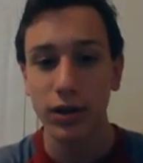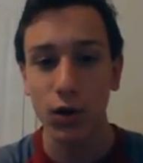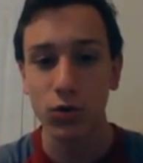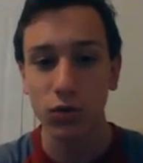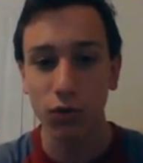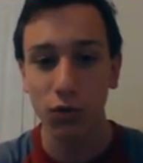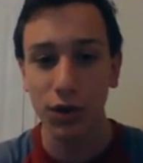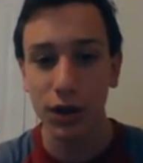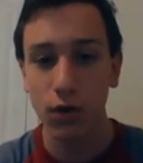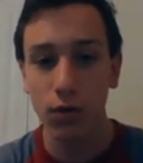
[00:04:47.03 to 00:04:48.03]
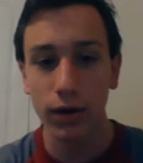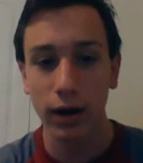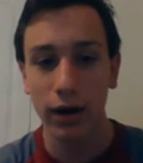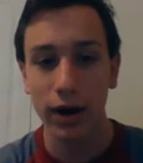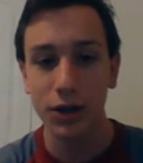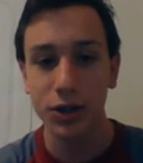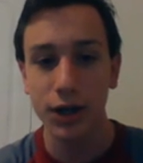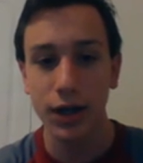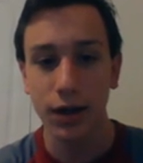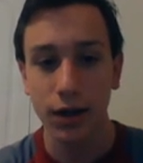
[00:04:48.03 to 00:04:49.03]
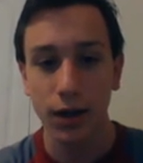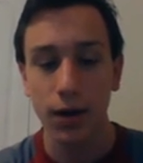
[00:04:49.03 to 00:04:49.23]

There's really cold air, and actually,